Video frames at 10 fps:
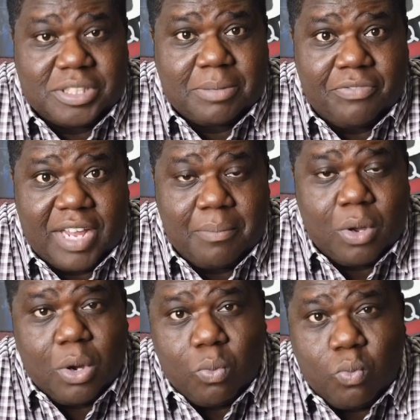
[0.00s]
What's up,
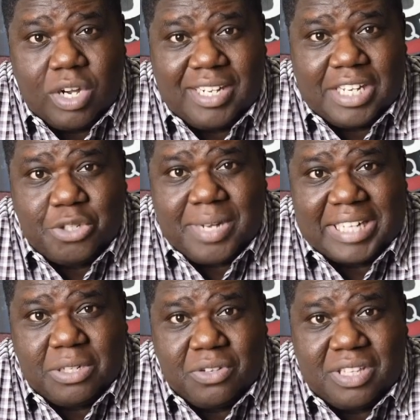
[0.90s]
fam? Wanted to let you
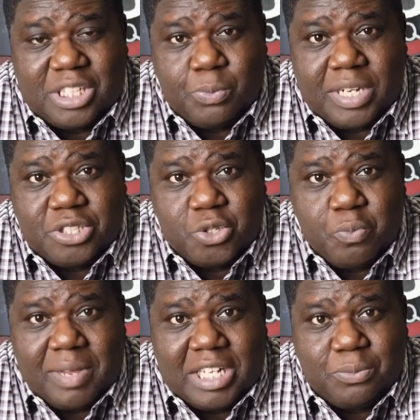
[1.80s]
guys know that this week's
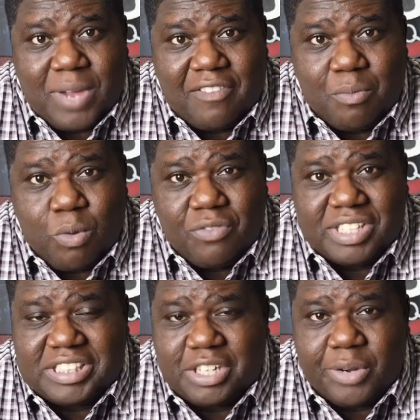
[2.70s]
2 minutes will have a more
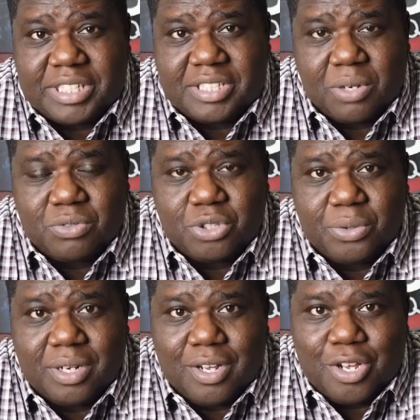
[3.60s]
of a serious tone
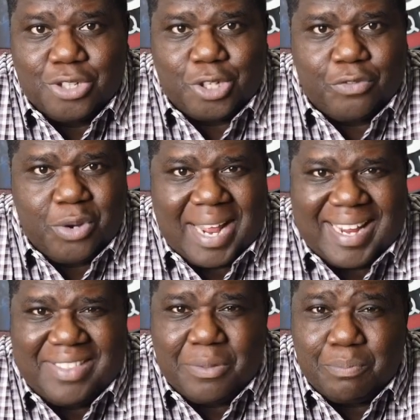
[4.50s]
to it. So if you're
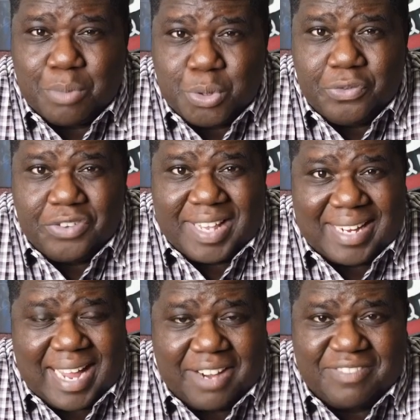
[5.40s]
not in the mood for
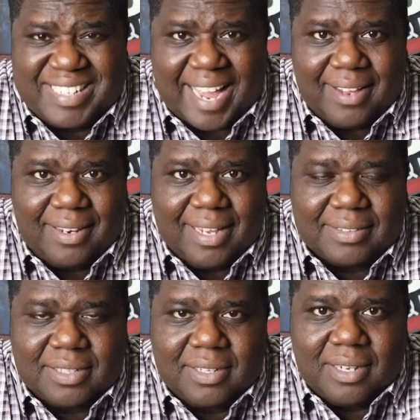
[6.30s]
that kind of
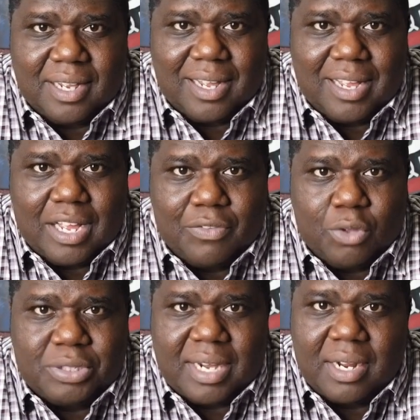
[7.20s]
dialect,
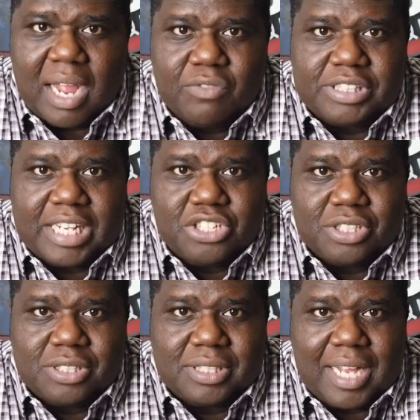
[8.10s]
those kind of
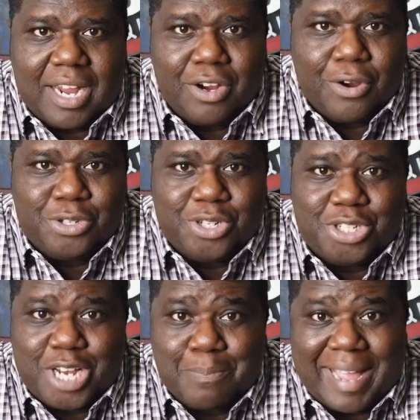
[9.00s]
conversations, I encourage you
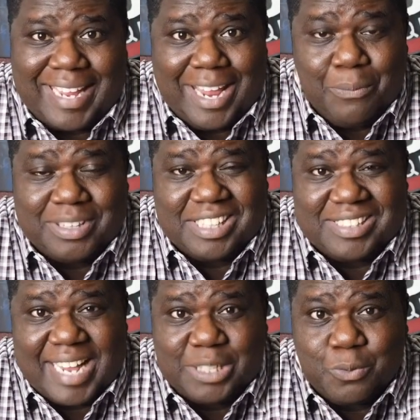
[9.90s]
to check back in with
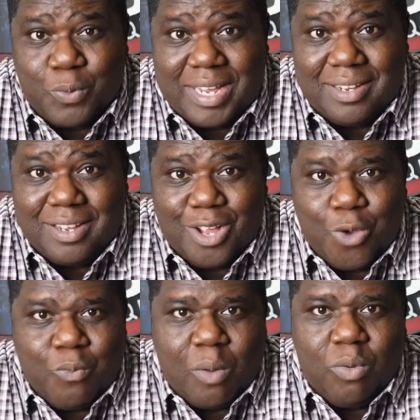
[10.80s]
us next week,
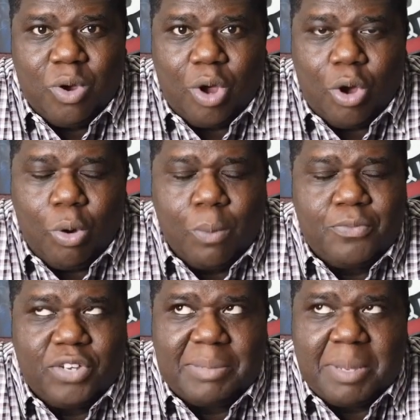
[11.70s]
where we'll
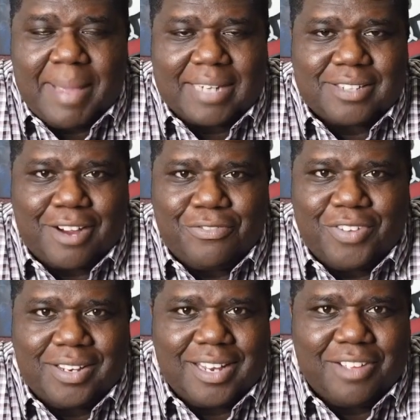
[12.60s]
hopefully be back to our
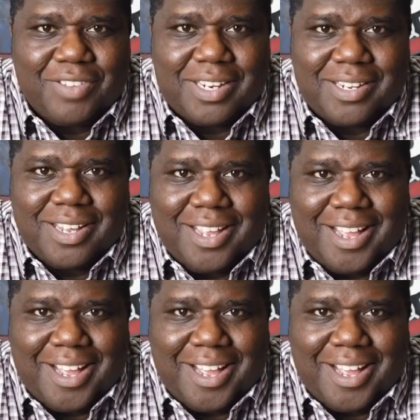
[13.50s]
fun-loving,